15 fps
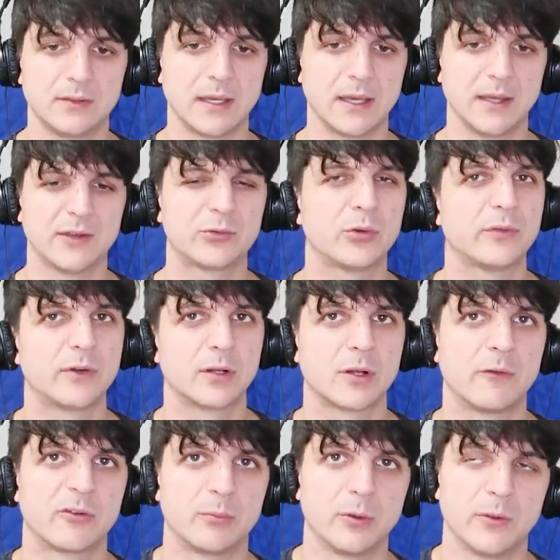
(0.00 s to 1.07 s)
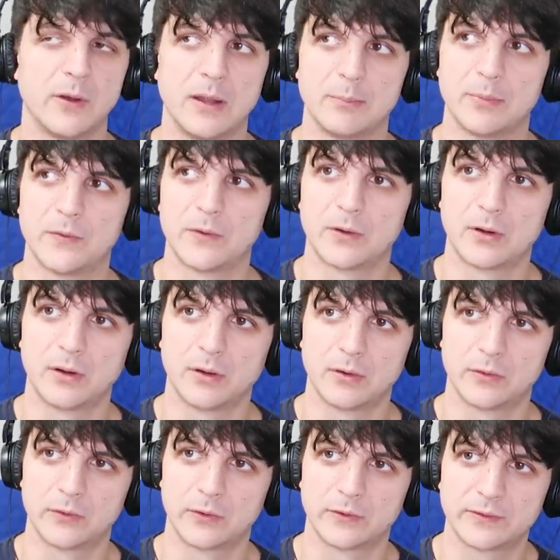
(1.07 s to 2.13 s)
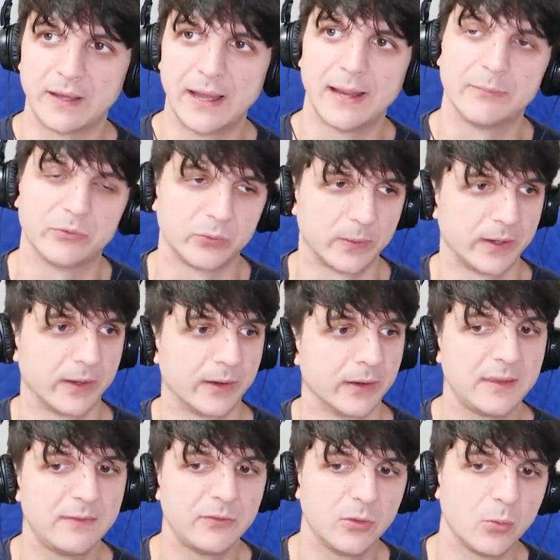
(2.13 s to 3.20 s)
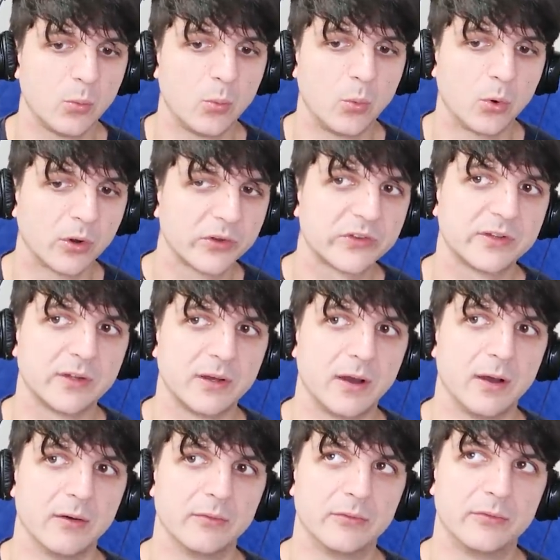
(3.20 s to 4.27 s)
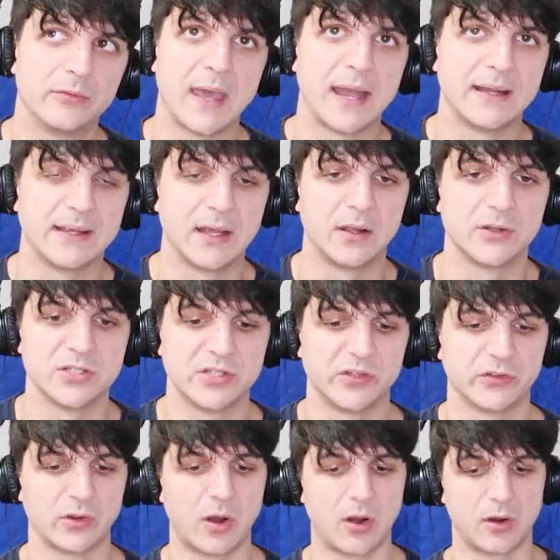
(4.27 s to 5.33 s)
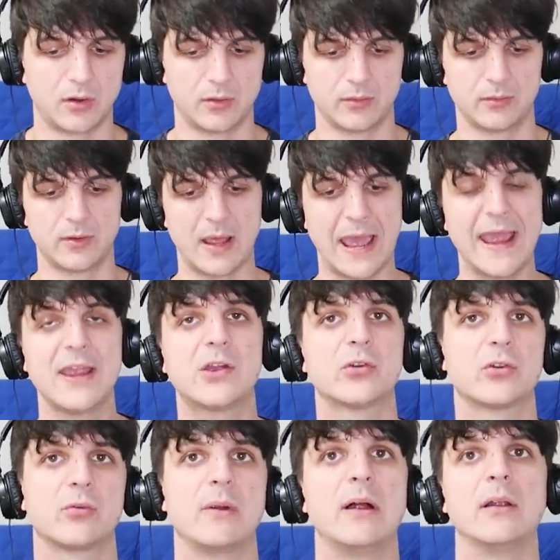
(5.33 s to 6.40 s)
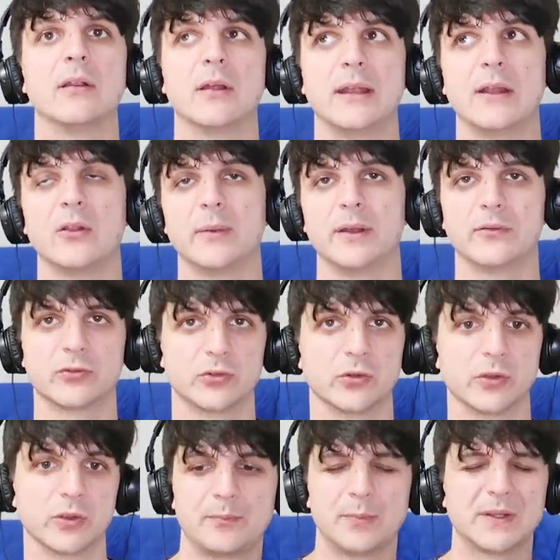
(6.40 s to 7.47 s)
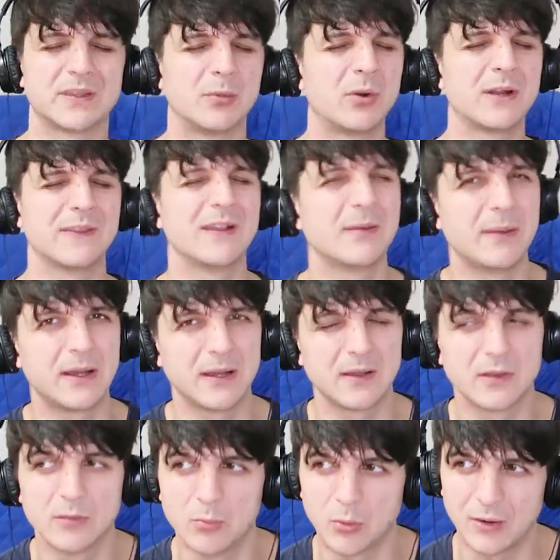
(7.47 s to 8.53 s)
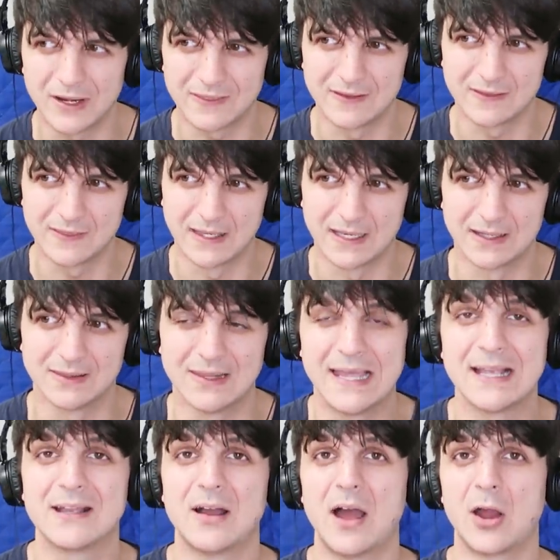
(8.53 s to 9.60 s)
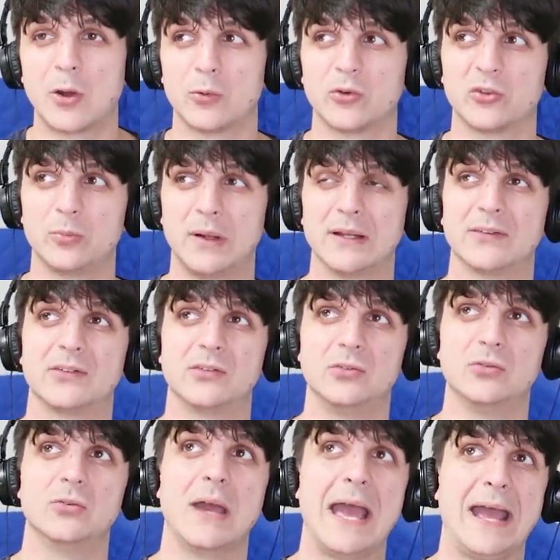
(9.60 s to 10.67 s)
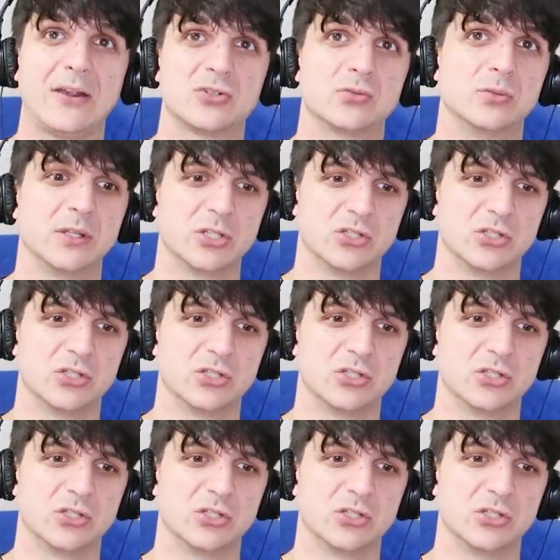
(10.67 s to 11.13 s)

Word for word: Yeah, it's sort of an uncomfortable thought, but there are there are times where even the worst of ideologies are anchored around an element of truth. But the more I think about it, the more I think that, like our response to actual